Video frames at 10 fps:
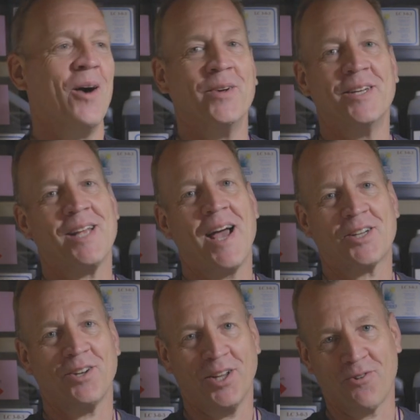it's
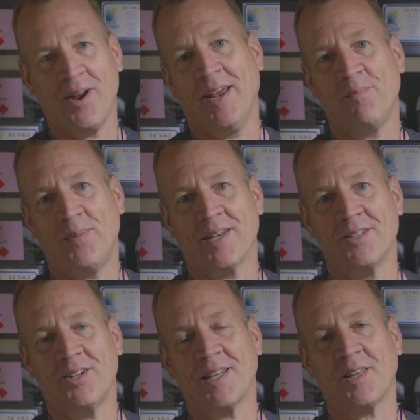actually great
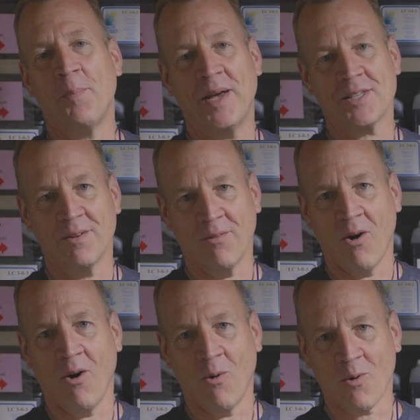because you get the best of
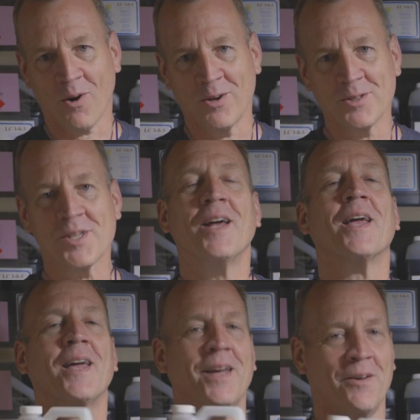all worlds.
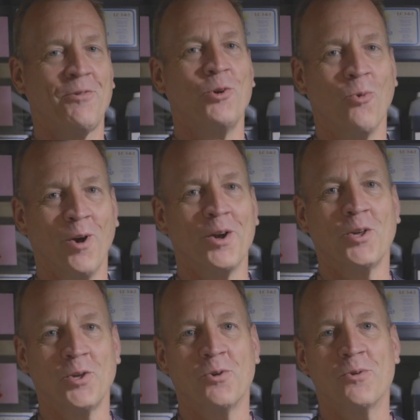If you want to
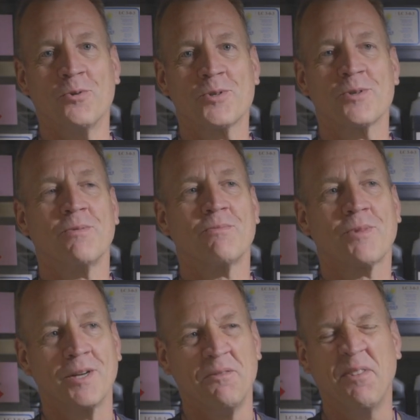use
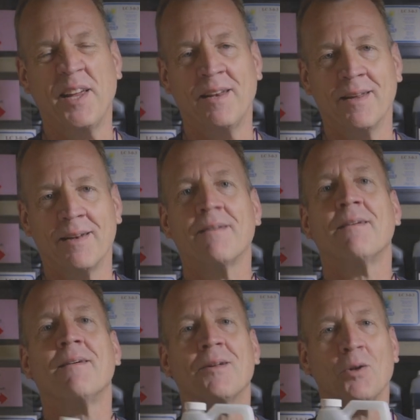convenient
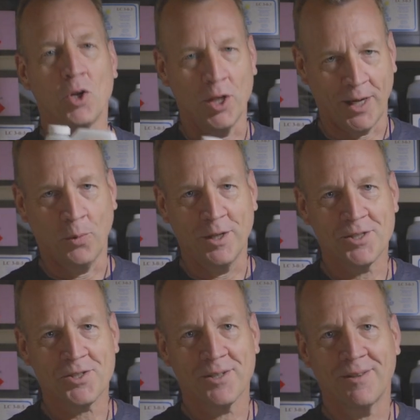
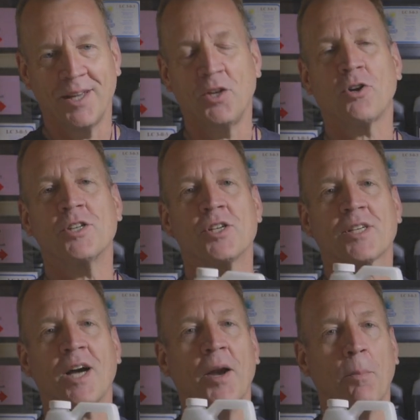liquids that you can
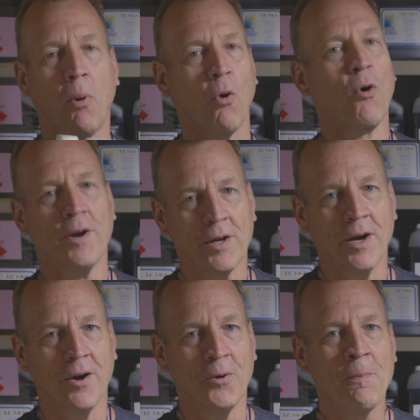just kind of pour and
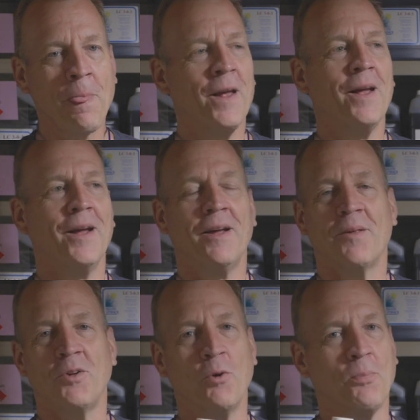go,
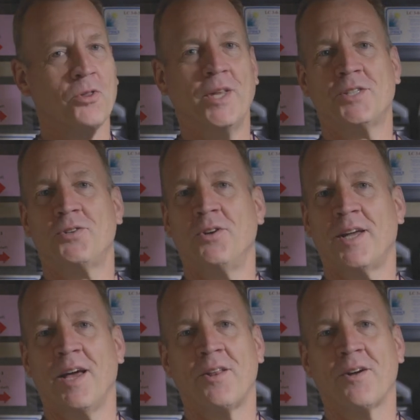you put these two
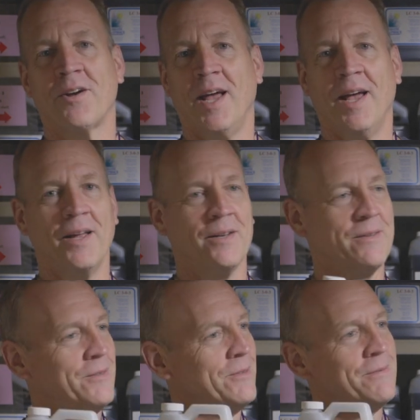together
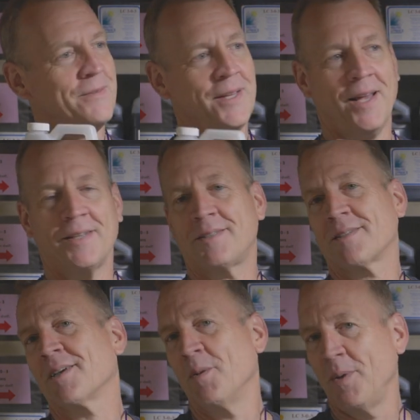and it's
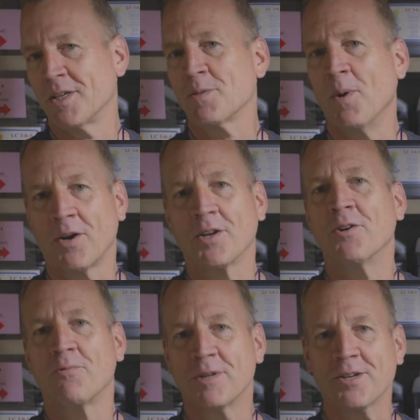going to be a smoking
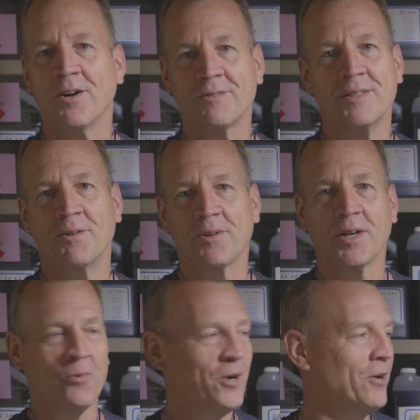good result. It
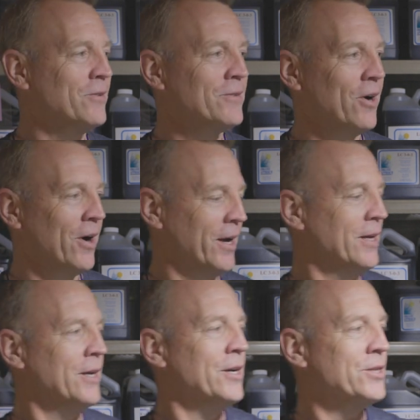really will. All right.
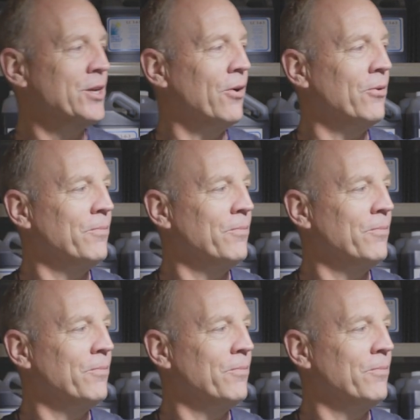So